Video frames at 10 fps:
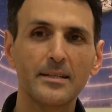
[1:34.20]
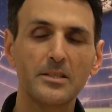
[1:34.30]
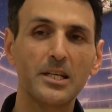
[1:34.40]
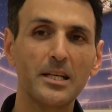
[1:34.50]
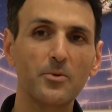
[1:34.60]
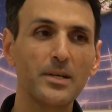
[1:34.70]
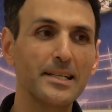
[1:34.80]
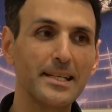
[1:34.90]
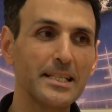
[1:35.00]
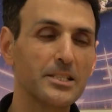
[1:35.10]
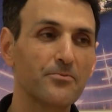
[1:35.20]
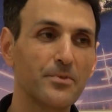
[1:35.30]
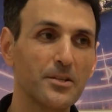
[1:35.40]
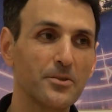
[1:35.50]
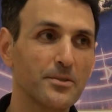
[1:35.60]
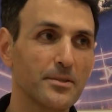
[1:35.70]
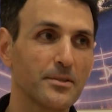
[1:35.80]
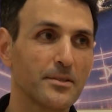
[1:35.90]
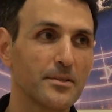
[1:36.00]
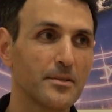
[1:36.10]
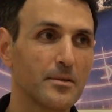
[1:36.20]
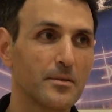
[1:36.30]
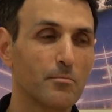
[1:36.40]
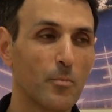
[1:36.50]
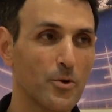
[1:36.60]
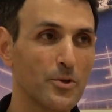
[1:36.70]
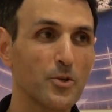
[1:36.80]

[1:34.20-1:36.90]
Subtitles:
generally less fear, more